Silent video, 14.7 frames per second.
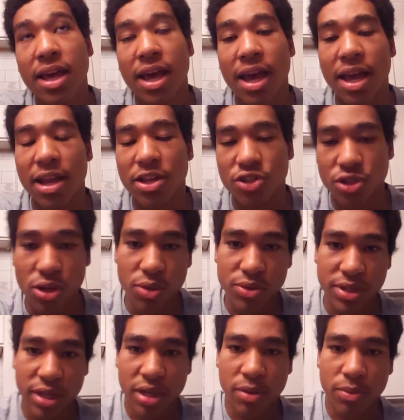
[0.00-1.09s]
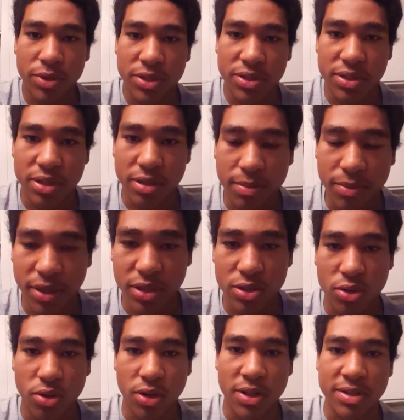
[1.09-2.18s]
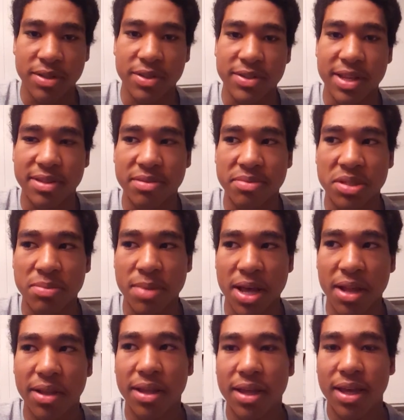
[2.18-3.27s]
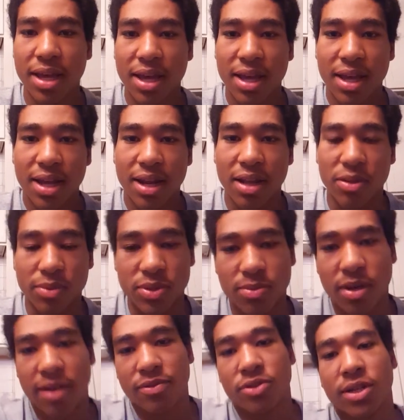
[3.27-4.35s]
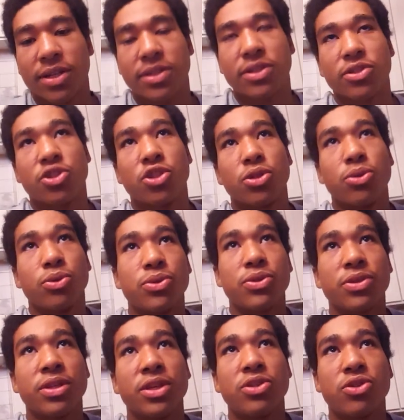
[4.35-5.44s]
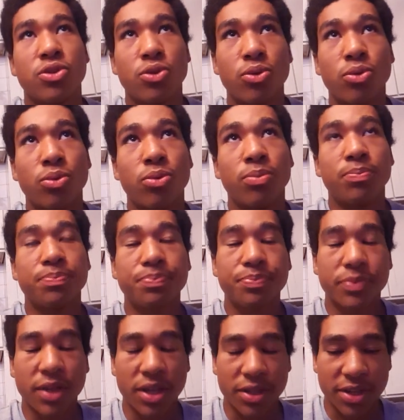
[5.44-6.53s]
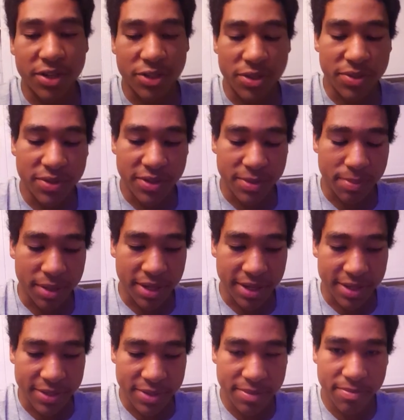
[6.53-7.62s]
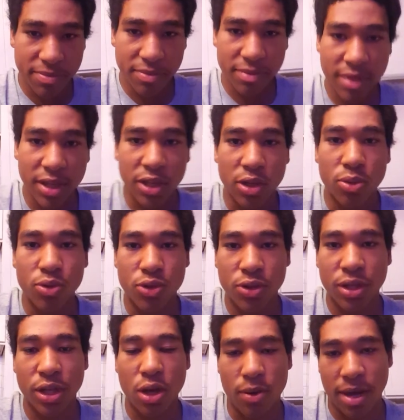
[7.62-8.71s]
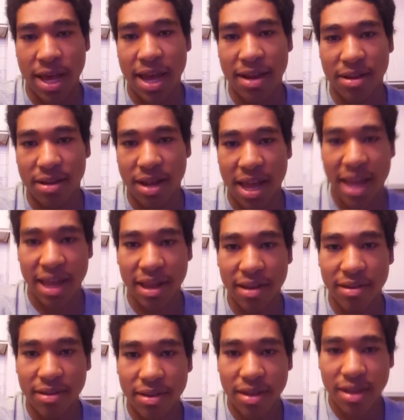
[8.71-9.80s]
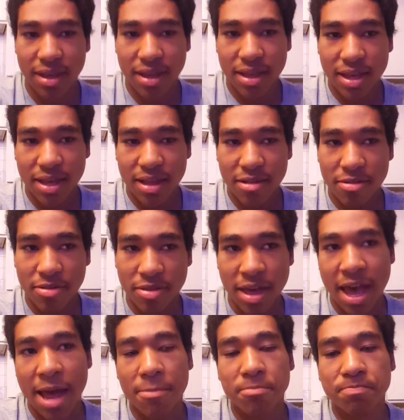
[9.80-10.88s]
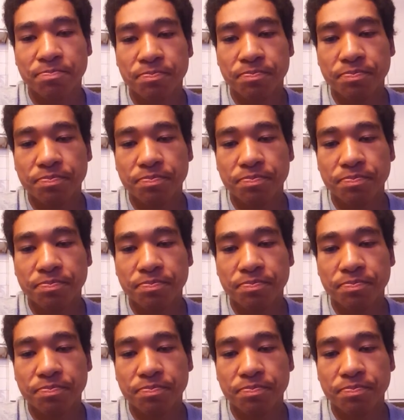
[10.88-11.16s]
and agenosia, which is the complete and total loss of the sense of smell. Now, the reason why I tried to choose these two conditions is because they usually go hand in hand. That